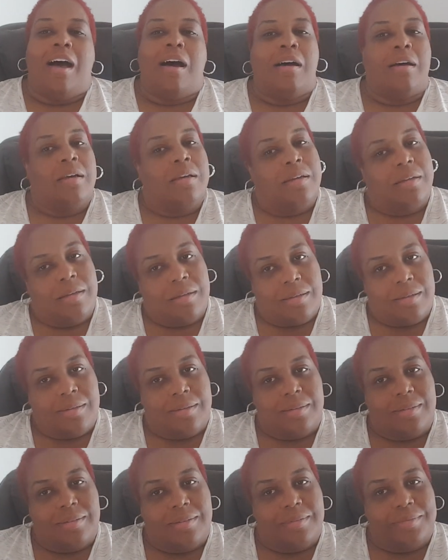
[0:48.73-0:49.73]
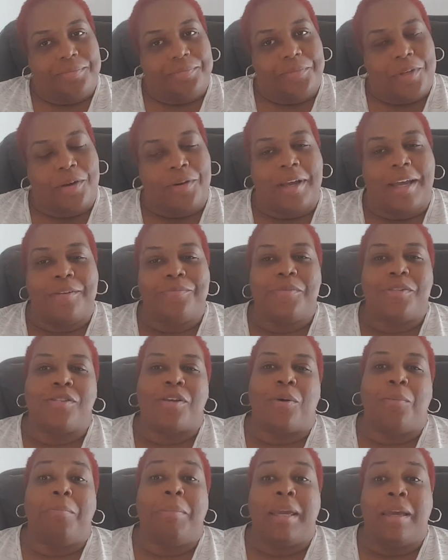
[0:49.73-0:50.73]
oh, okay
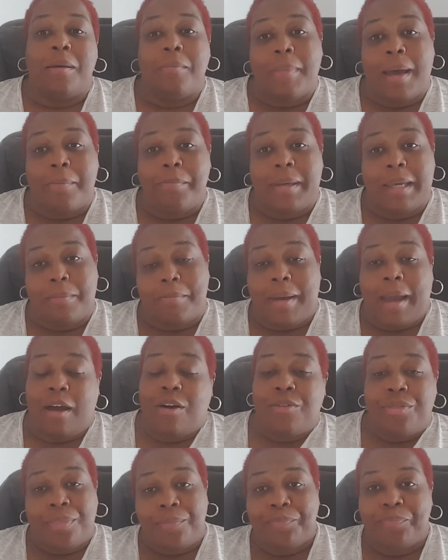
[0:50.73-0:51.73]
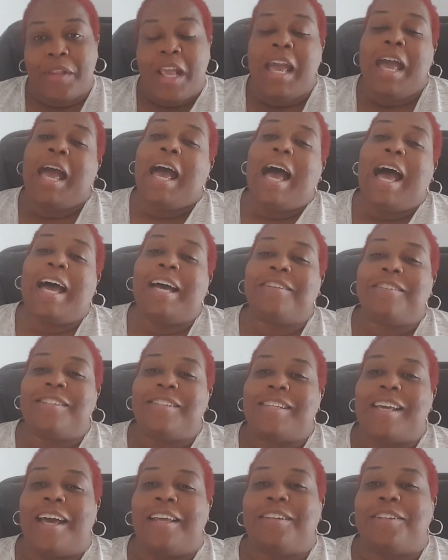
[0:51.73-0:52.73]
so me and my big mouth i
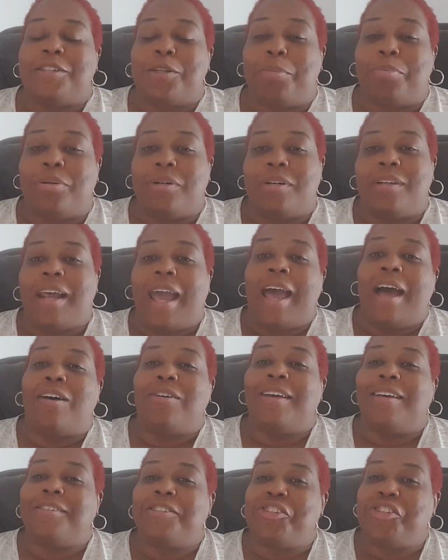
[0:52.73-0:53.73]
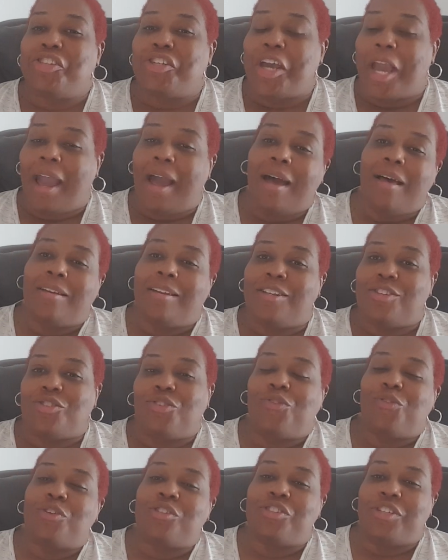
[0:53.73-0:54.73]
decided to put out a
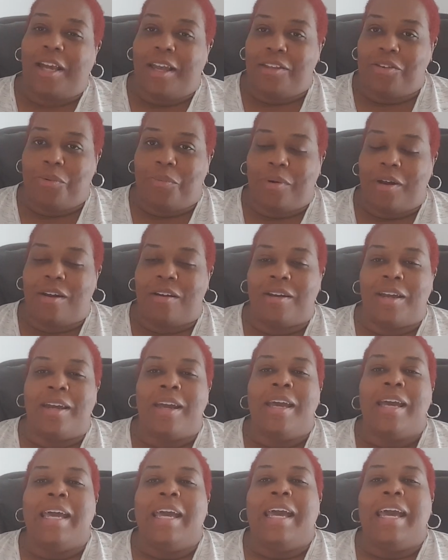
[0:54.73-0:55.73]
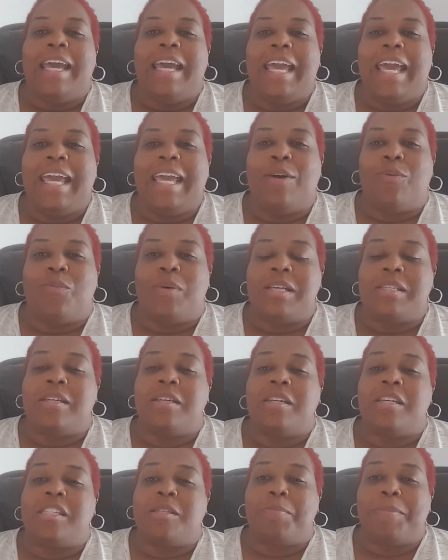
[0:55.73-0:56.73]
challenge for january it
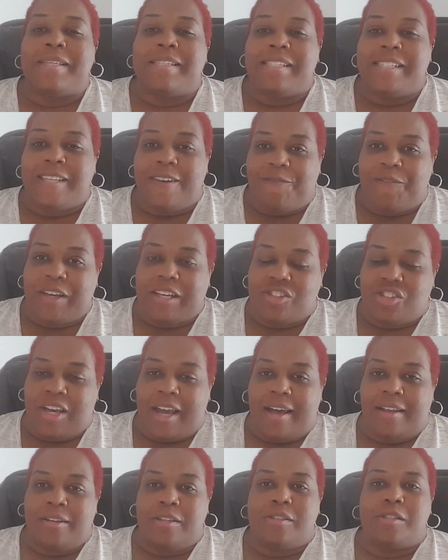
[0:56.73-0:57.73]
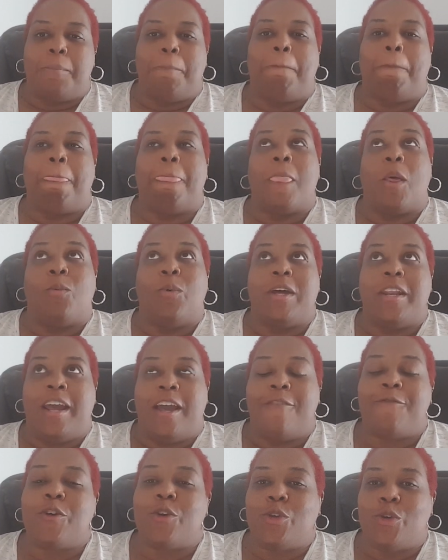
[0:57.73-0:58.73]
wasn't a specific challenge
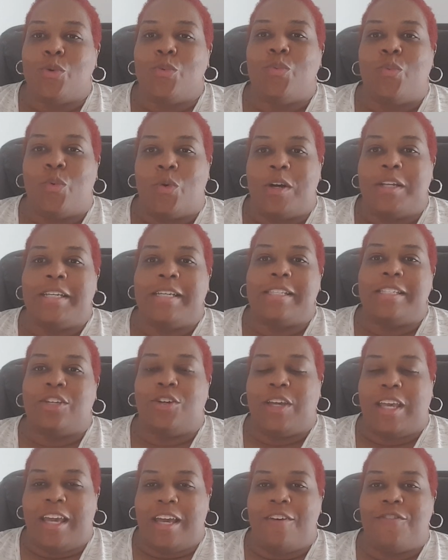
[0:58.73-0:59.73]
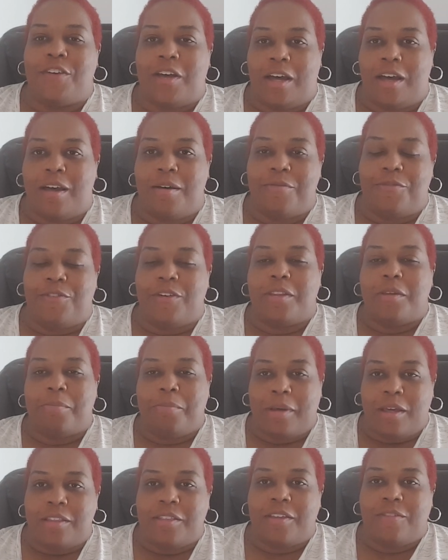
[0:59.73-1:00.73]
whatever you wanted to give up for the
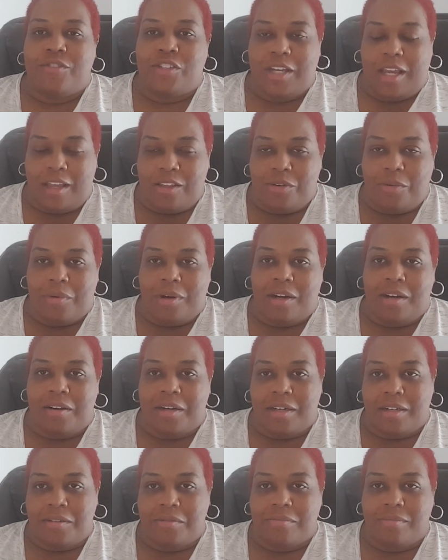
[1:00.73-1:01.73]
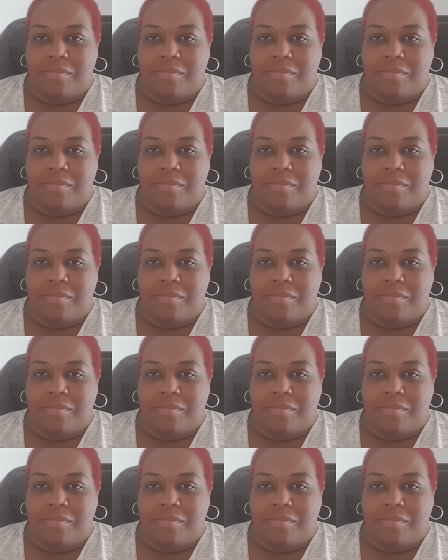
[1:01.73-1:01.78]
month of January.